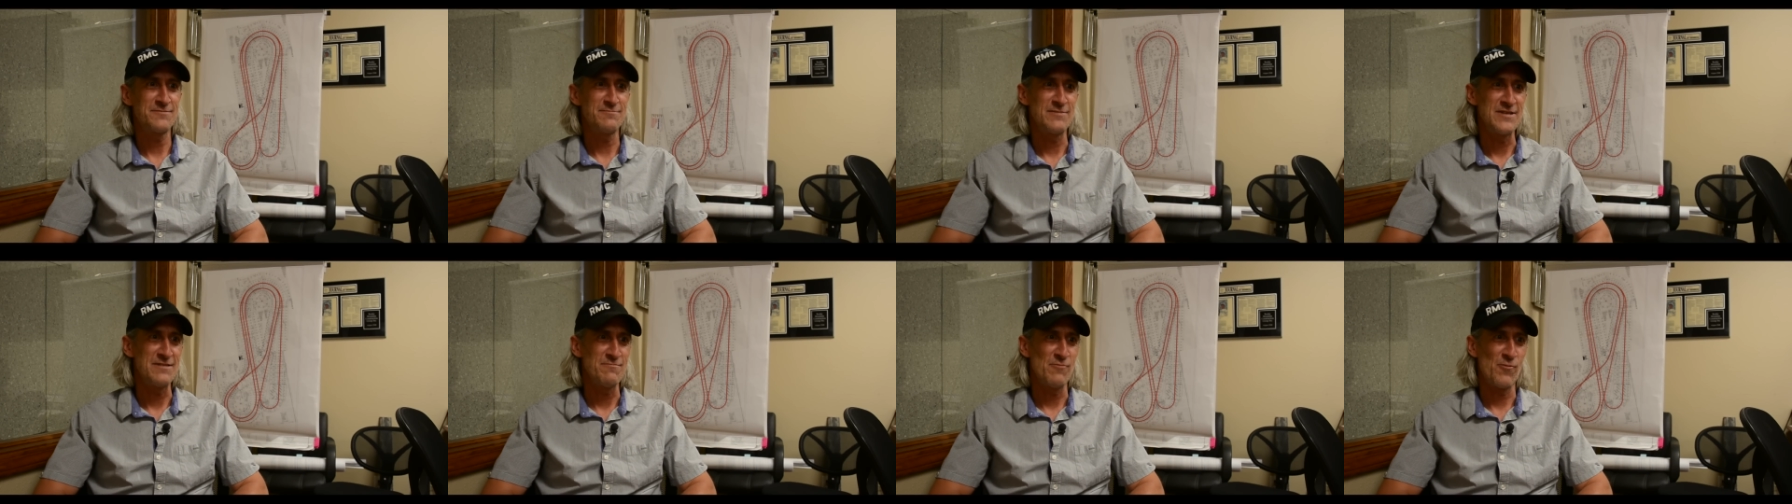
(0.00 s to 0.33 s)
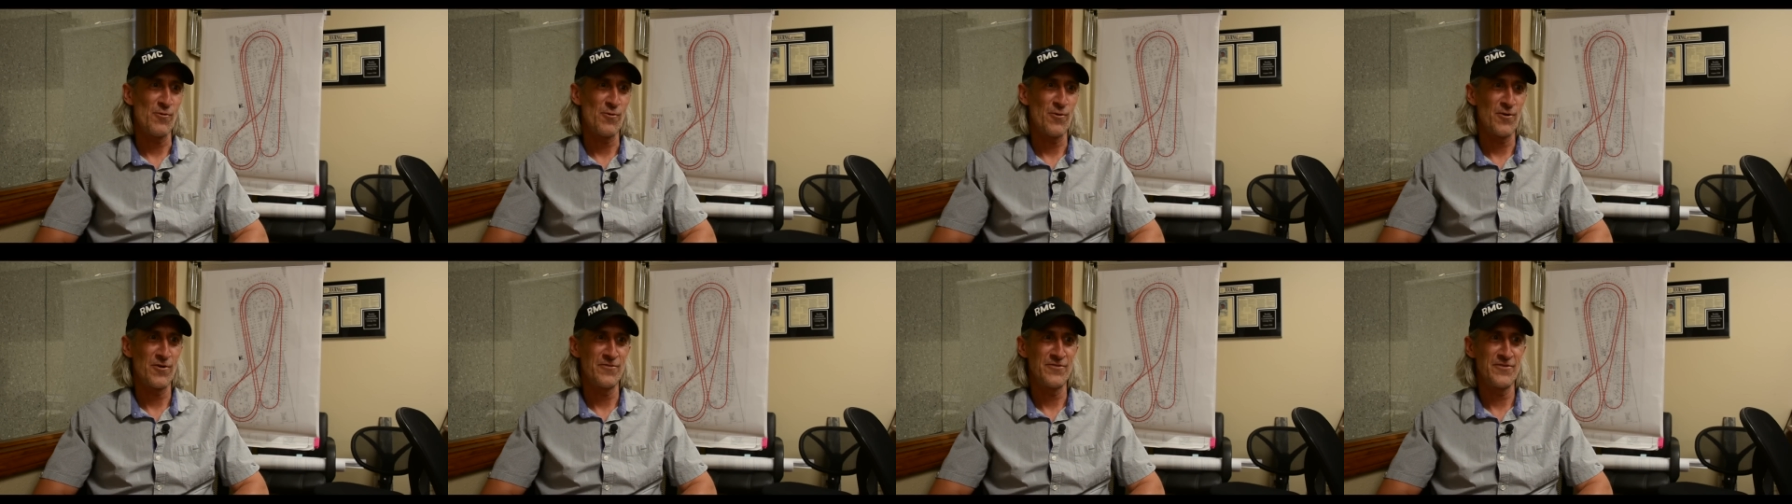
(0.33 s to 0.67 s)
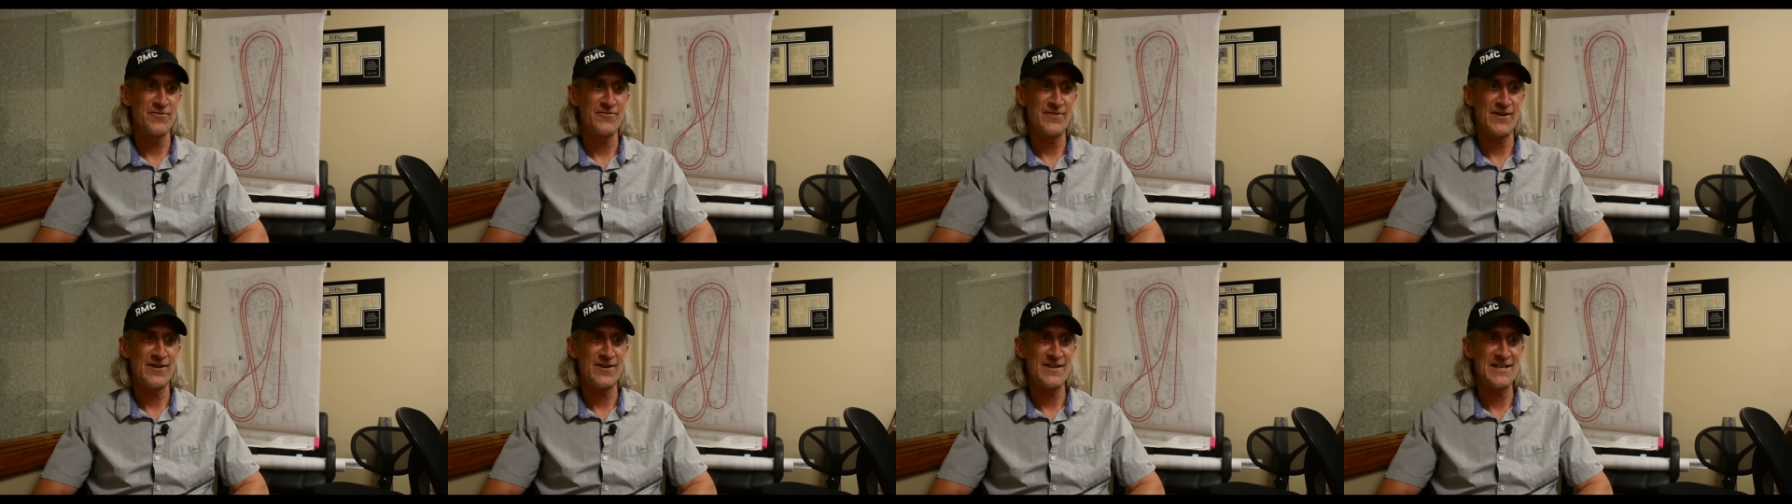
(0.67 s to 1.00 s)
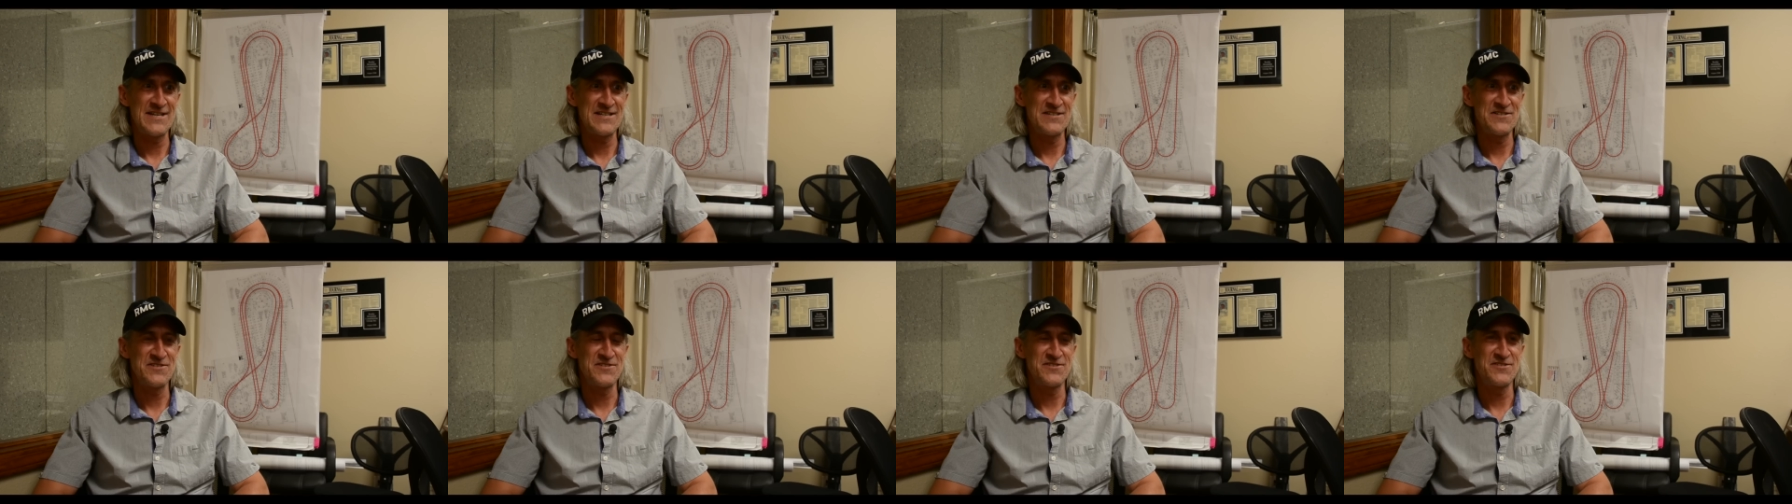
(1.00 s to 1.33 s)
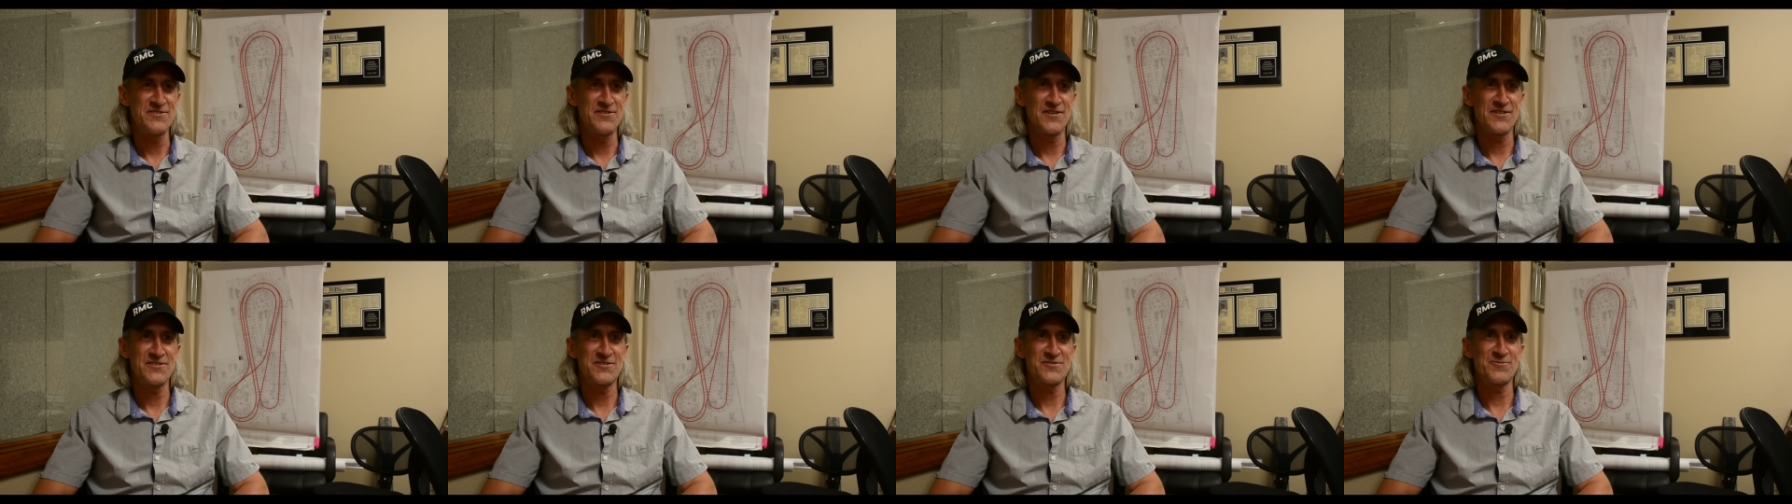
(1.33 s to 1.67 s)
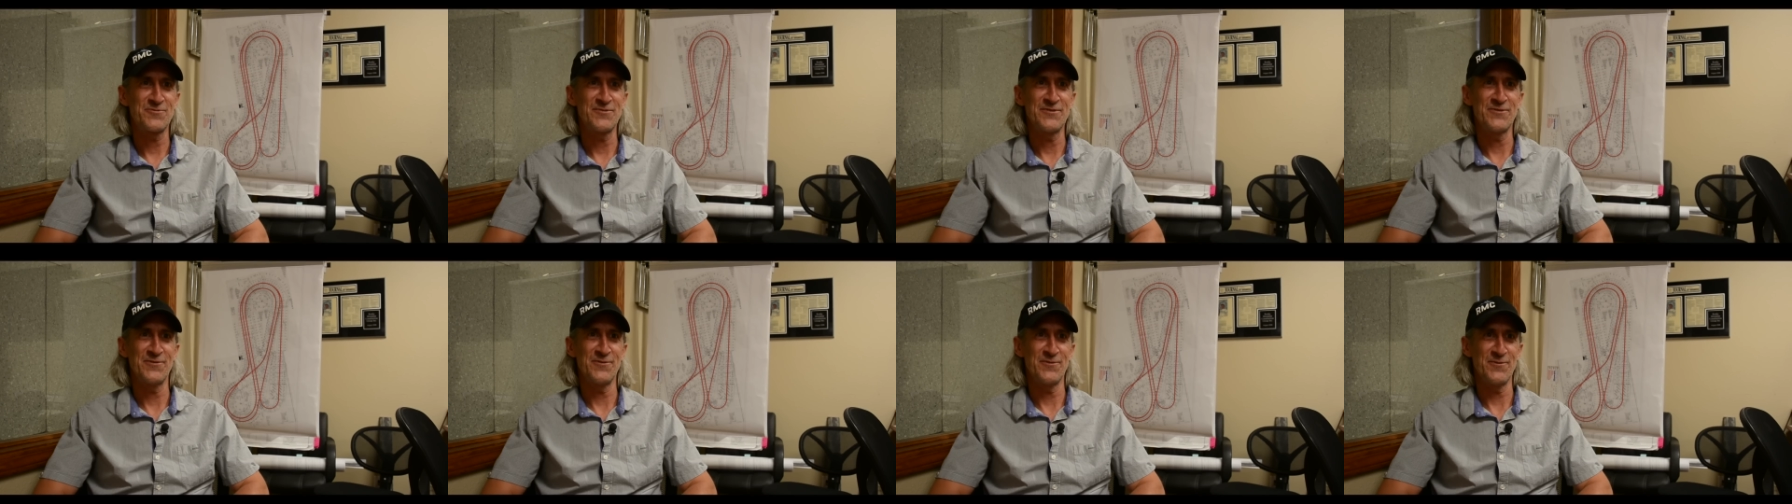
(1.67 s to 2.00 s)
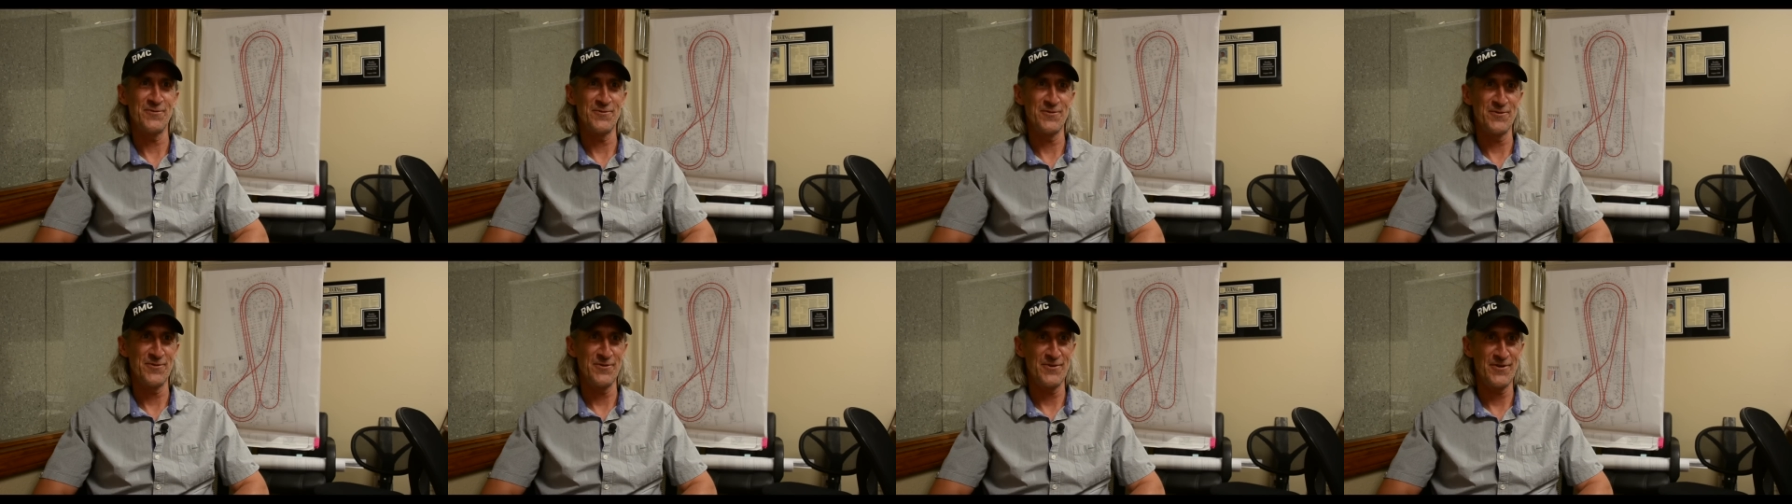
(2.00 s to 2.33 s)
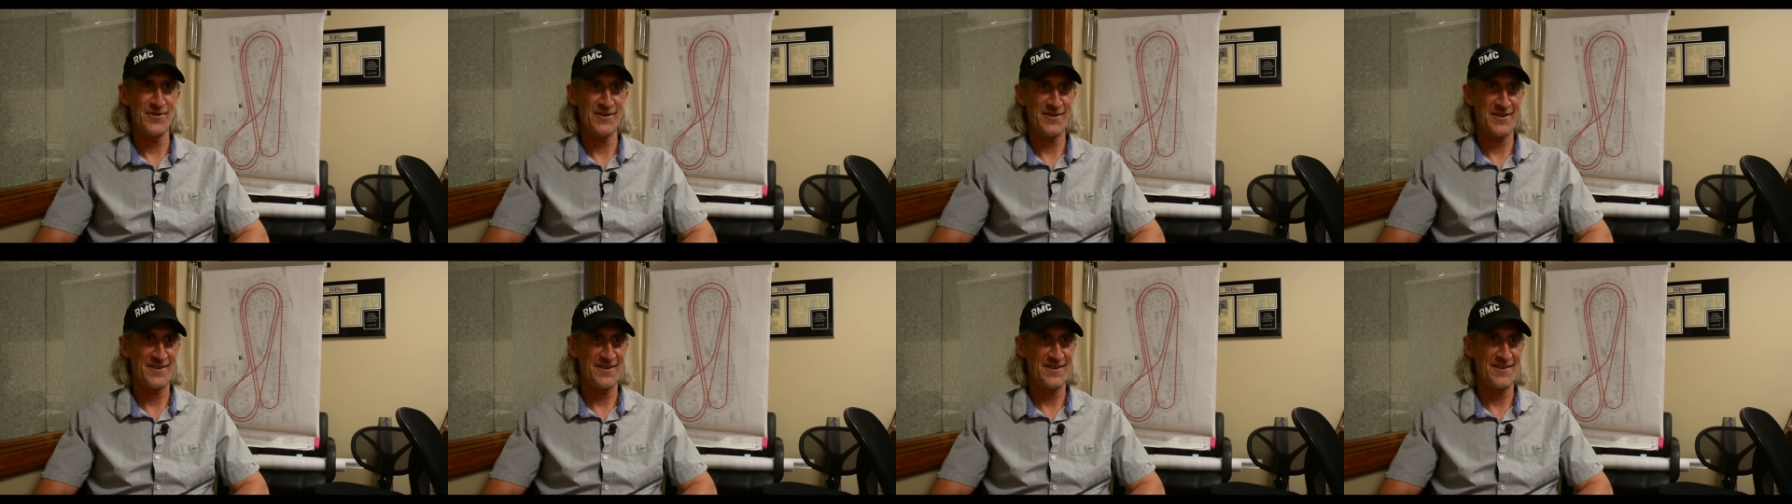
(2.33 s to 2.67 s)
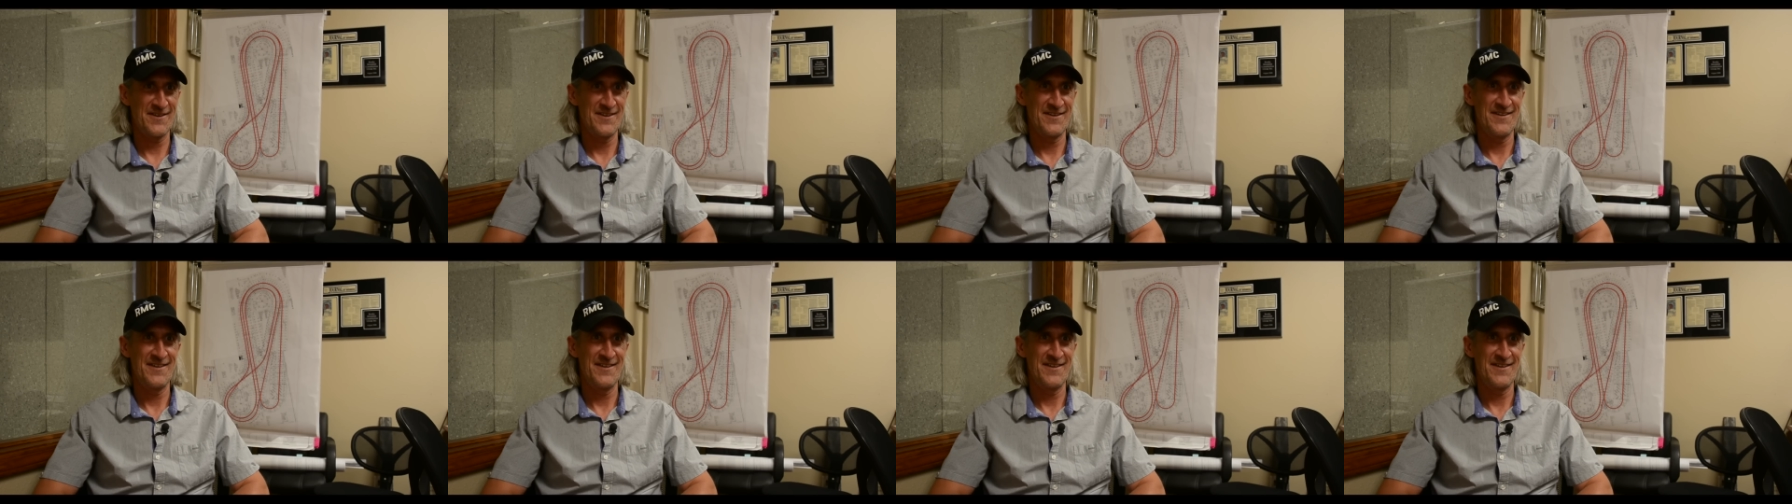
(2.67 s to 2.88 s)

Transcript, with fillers: to be more of a very industrial look,